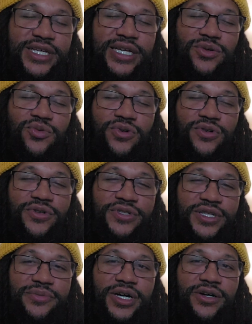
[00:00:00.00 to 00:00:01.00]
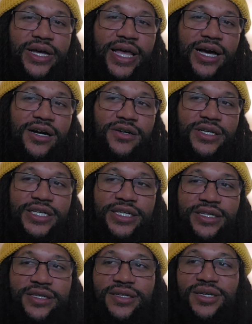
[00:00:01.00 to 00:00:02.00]
saying words about how
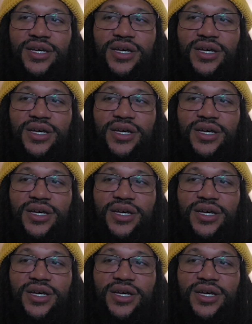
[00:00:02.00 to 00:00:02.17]
he